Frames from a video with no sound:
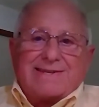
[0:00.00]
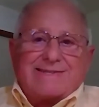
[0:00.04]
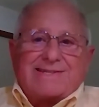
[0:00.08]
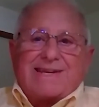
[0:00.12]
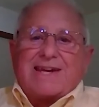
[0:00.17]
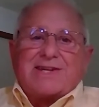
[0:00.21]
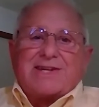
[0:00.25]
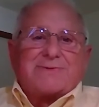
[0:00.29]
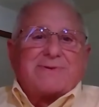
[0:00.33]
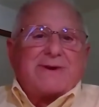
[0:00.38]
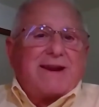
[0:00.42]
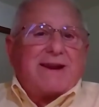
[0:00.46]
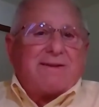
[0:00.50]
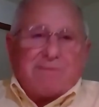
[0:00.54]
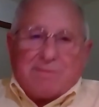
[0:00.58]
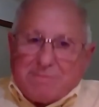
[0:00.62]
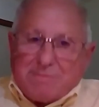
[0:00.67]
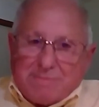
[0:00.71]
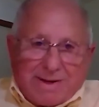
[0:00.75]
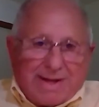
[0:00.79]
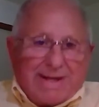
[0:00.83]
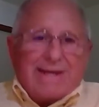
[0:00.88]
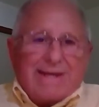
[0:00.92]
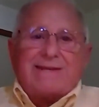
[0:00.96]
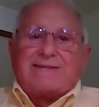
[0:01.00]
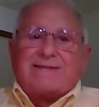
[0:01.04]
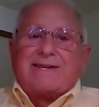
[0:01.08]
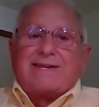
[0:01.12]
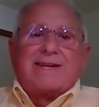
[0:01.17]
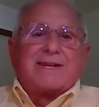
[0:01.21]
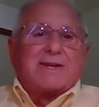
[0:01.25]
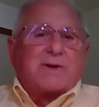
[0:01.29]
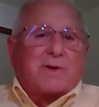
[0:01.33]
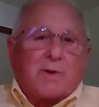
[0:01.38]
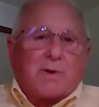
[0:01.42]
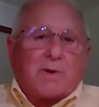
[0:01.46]
organization. We didn't have
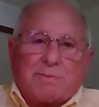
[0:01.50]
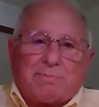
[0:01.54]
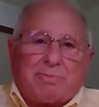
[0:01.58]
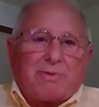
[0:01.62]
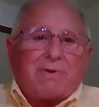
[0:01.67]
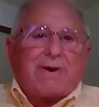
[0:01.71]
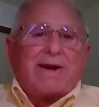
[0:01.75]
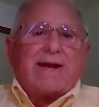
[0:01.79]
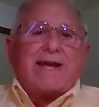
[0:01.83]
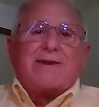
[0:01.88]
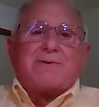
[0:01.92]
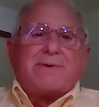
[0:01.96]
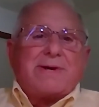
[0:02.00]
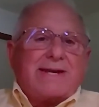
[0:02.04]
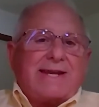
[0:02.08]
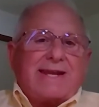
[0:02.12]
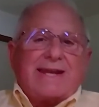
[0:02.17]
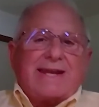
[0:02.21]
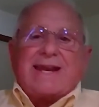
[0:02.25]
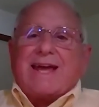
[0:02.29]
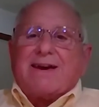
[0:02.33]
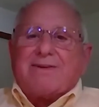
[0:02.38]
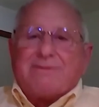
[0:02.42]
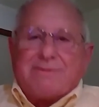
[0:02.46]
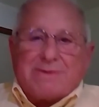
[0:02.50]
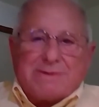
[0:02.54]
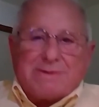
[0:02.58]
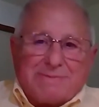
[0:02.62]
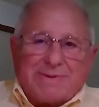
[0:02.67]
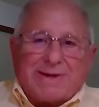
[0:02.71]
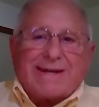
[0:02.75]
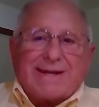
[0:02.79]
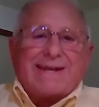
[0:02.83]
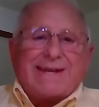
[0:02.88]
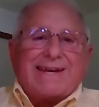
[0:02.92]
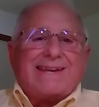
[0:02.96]
money to incorporate. We didn't have
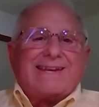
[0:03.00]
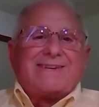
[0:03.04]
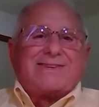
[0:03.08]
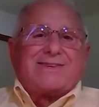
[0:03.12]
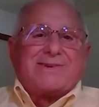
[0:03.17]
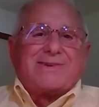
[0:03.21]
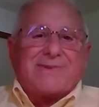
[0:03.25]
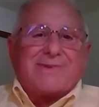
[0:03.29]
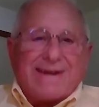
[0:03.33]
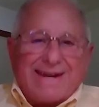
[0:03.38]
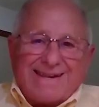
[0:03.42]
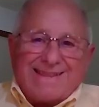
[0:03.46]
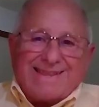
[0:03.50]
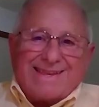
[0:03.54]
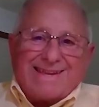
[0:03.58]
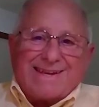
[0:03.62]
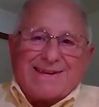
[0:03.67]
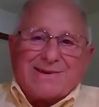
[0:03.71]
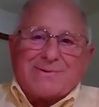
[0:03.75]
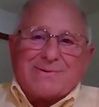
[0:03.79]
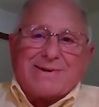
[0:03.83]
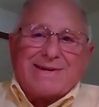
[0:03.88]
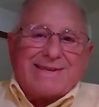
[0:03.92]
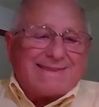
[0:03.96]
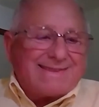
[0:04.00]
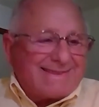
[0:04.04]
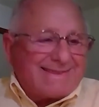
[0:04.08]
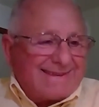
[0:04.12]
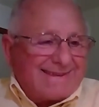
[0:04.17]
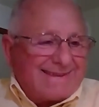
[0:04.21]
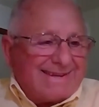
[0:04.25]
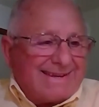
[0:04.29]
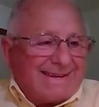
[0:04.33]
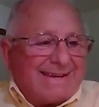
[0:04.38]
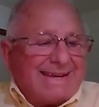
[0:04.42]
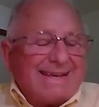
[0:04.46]
any money to do anything
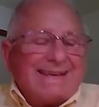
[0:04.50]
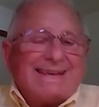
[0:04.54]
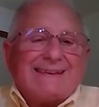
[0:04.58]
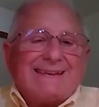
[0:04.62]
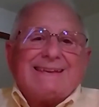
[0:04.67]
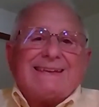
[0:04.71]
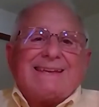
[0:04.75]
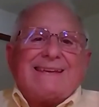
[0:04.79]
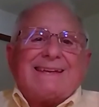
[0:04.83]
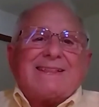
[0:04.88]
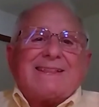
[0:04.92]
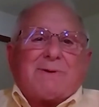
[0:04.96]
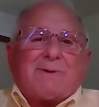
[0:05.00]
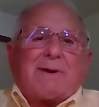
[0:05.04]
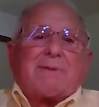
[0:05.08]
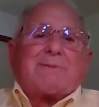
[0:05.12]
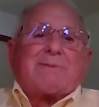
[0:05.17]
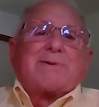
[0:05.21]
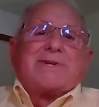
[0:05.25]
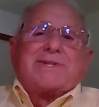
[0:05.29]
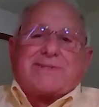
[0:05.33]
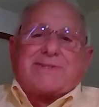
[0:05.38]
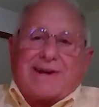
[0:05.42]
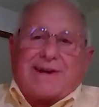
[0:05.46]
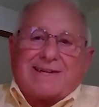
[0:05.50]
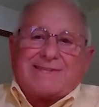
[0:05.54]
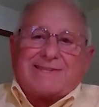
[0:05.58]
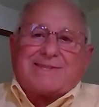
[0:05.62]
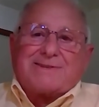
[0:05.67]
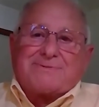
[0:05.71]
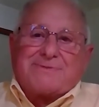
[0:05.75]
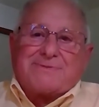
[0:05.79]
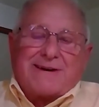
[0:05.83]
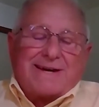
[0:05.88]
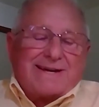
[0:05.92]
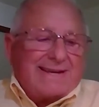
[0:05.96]
with. And the Robert Wood
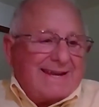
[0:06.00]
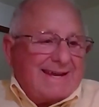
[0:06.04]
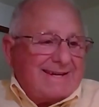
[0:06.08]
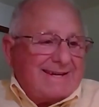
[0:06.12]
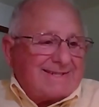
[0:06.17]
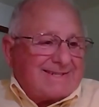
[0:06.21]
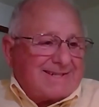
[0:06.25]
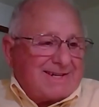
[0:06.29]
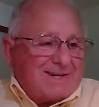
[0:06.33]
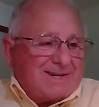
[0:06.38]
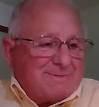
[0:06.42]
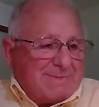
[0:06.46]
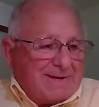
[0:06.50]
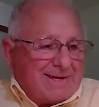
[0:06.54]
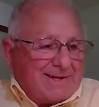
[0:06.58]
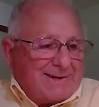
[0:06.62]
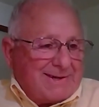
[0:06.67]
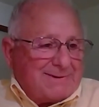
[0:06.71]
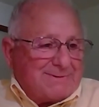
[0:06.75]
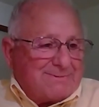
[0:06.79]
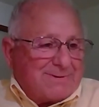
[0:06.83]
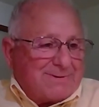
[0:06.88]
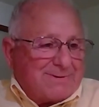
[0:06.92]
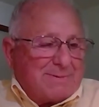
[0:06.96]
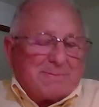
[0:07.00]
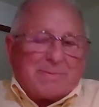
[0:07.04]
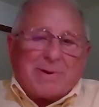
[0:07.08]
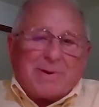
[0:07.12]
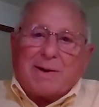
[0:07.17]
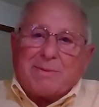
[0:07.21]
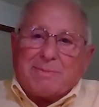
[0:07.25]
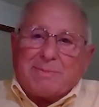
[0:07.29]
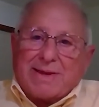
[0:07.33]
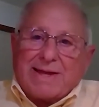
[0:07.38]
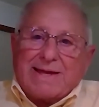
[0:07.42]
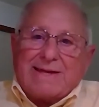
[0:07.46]
Johnson Foundation and my good
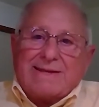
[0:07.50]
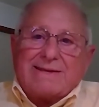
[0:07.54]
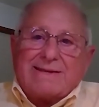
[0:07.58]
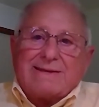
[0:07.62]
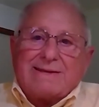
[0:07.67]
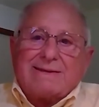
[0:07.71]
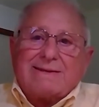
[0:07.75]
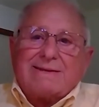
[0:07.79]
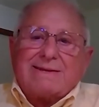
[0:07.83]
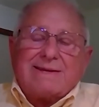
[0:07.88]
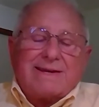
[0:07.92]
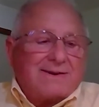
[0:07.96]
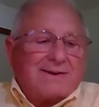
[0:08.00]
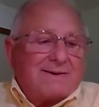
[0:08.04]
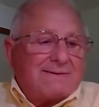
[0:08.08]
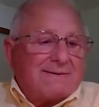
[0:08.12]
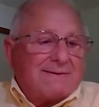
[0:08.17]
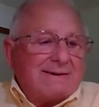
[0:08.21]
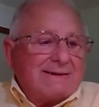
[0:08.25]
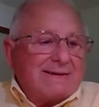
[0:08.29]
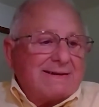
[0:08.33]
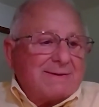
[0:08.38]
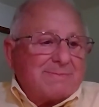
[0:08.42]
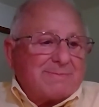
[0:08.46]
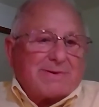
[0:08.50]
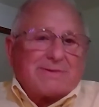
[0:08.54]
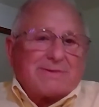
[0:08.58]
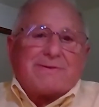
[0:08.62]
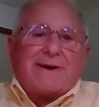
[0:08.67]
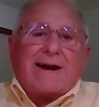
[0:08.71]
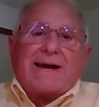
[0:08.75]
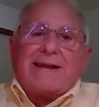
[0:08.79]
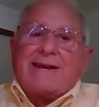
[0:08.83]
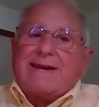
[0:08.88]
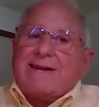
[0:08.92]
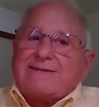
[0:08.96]
friend Bob Landon,
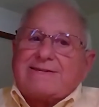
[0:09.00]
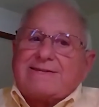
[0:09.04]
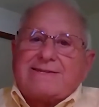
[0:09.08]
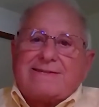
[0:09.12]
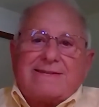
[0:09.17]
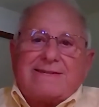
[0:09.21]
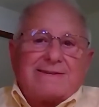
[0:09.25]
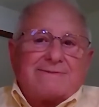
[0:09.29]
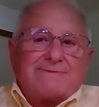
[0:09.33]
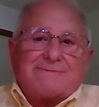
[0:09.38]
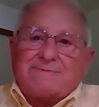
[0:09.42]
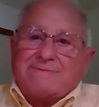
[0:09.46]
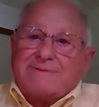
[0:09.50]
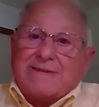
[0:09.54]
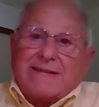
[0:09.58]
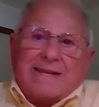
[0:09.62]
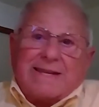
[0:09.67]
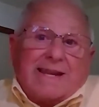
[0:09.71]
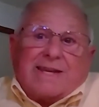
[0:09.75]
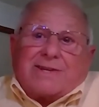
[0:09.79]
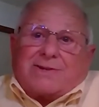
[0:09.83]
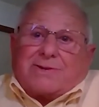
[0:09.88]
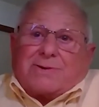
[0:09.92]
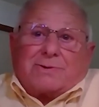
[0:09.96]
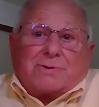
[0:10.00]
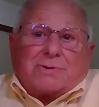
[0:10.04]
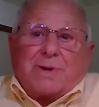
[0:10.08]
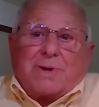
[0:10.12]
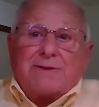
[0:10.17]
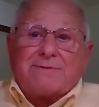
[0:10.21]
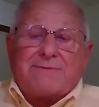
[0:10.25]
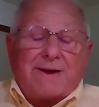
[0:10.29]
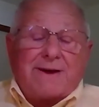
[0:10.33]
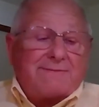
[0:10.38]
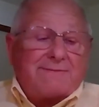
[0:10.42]
provided this initial